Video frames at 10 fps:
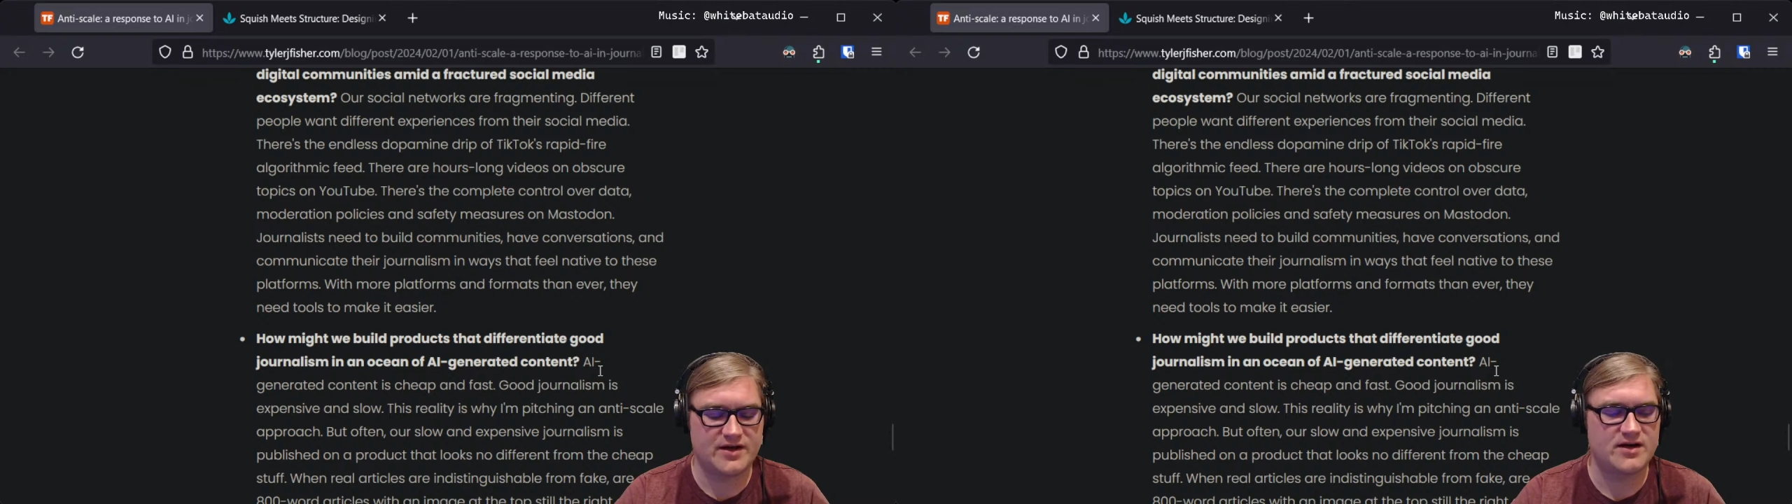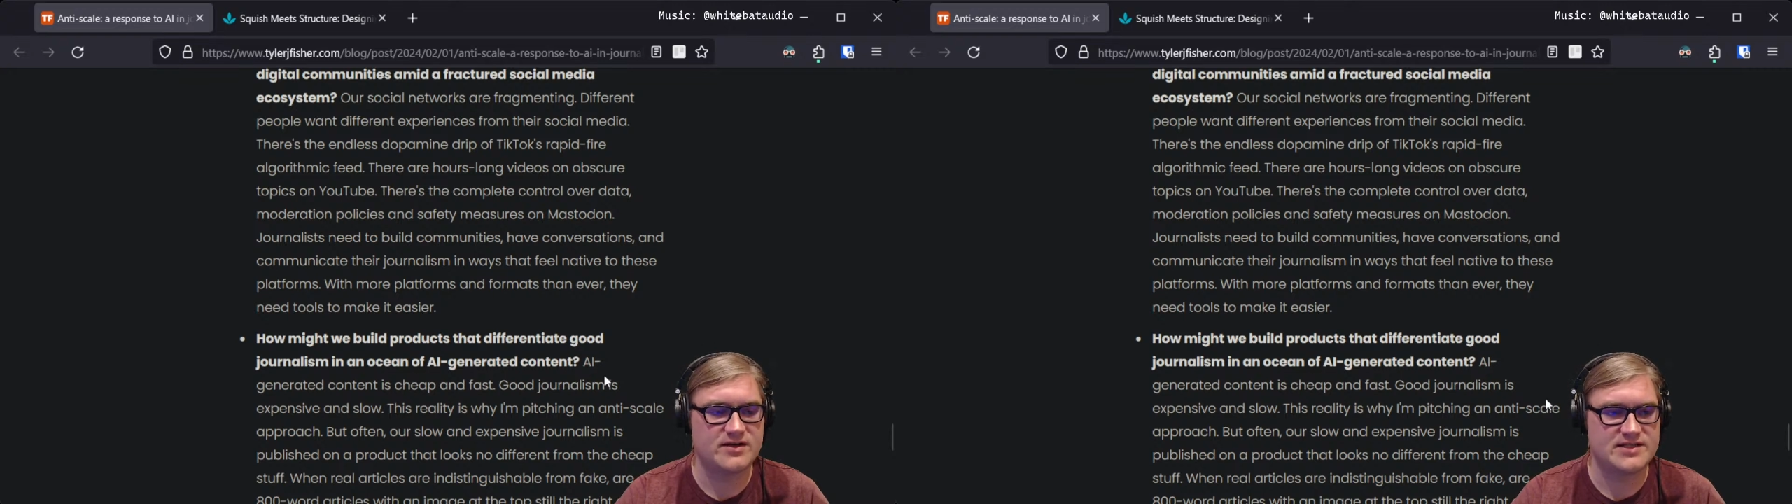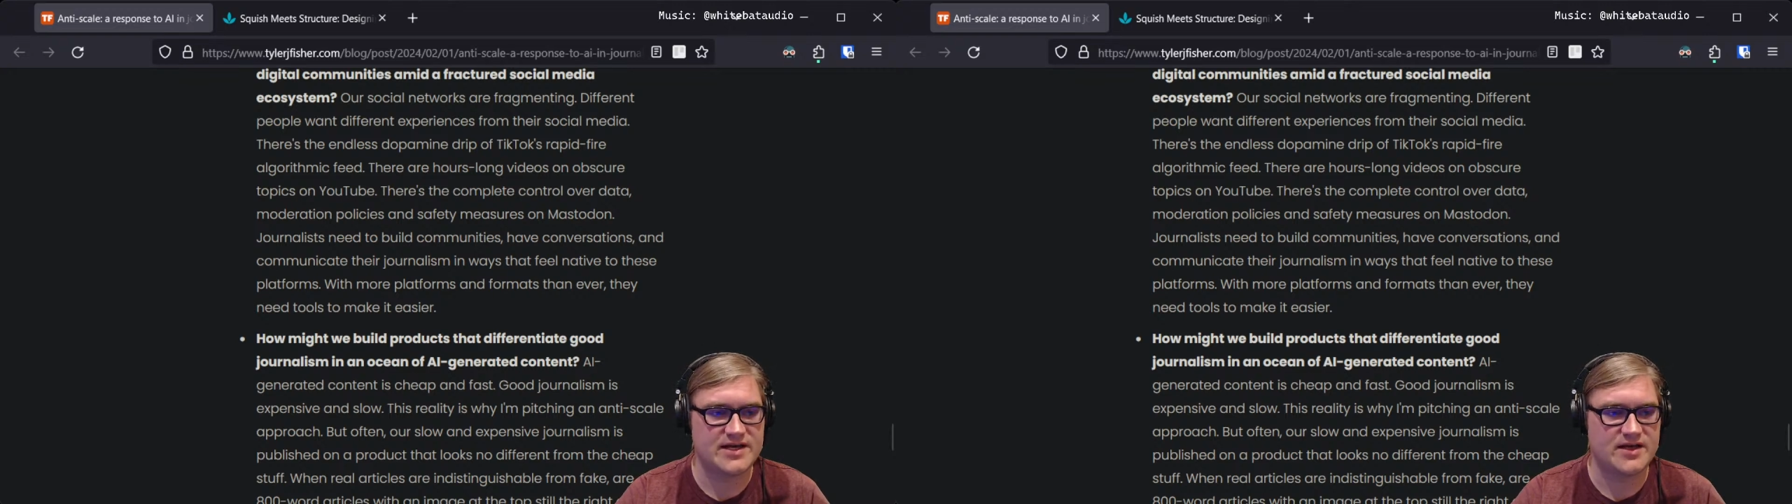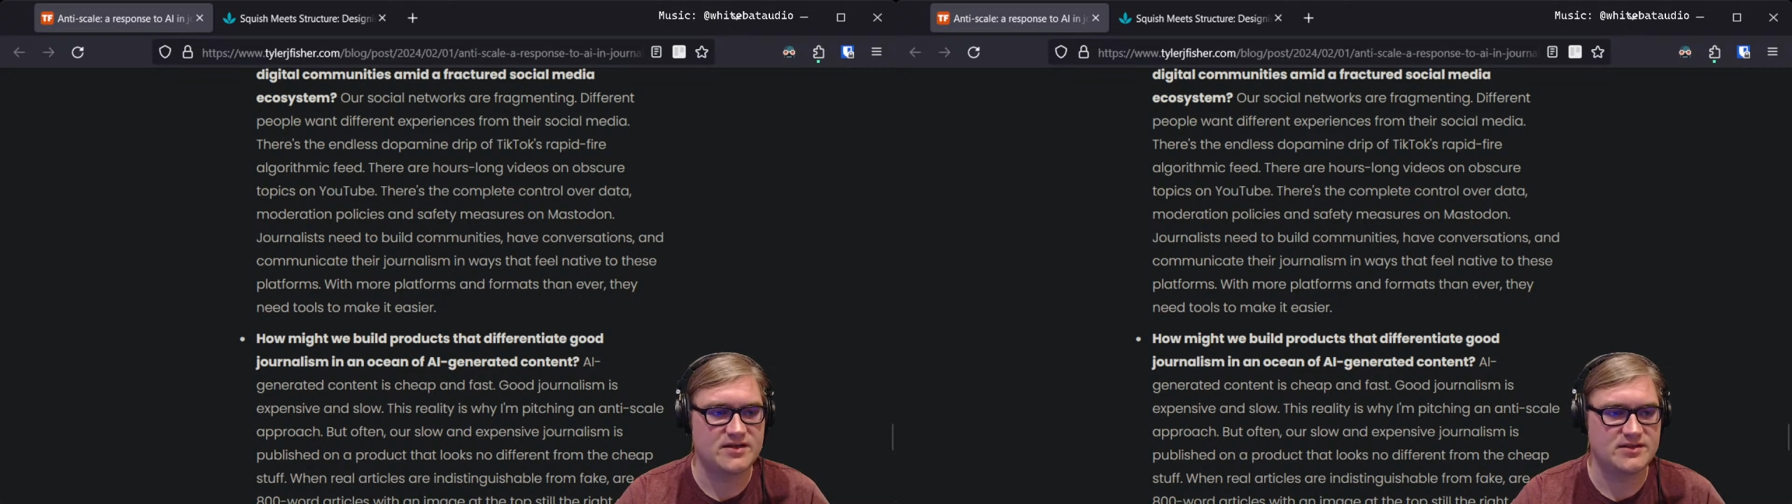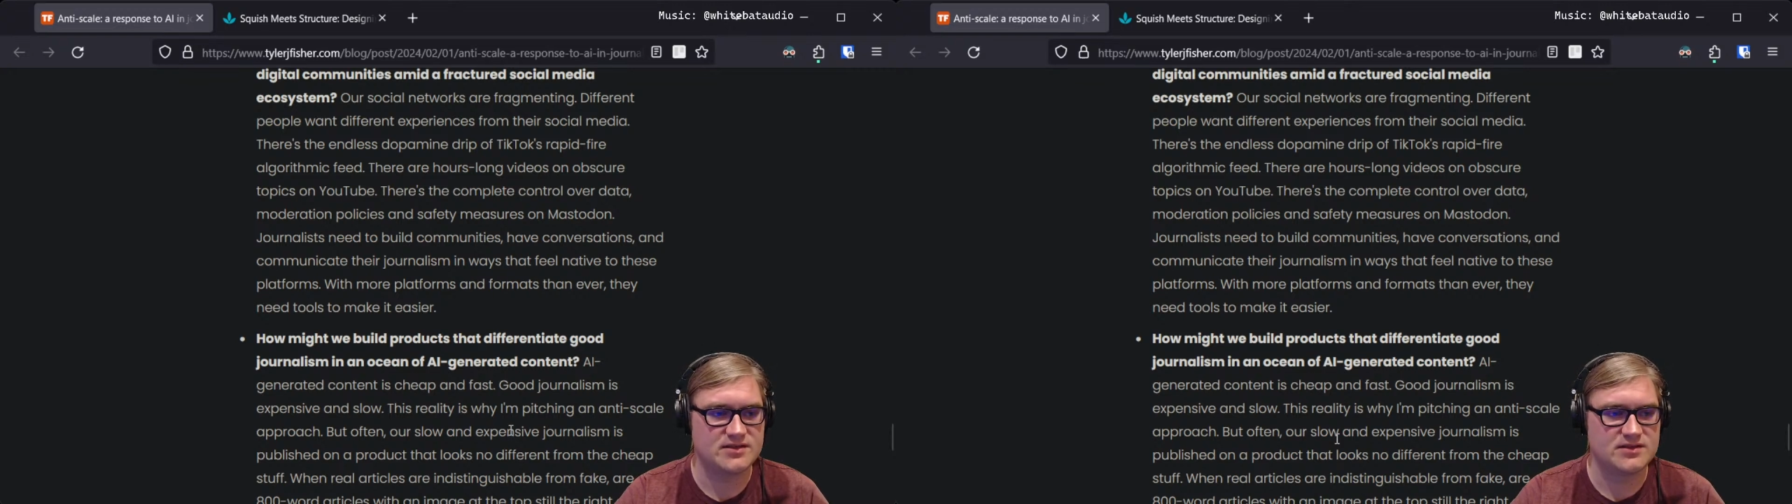
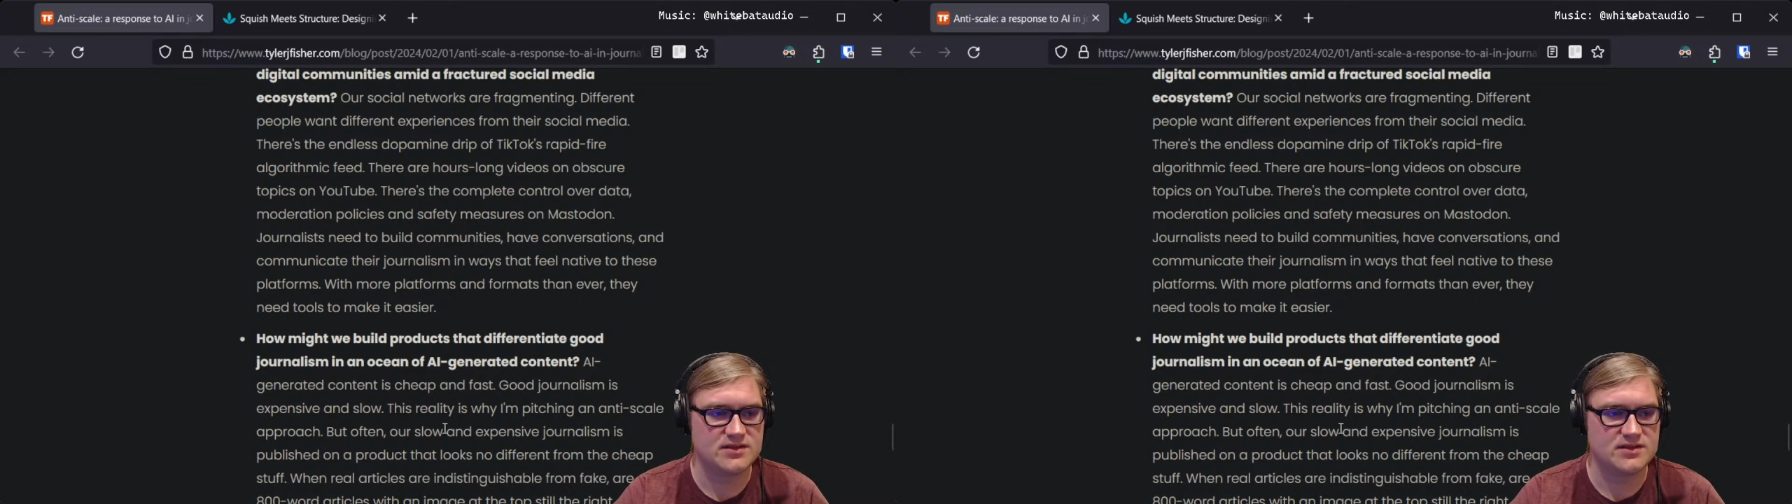content?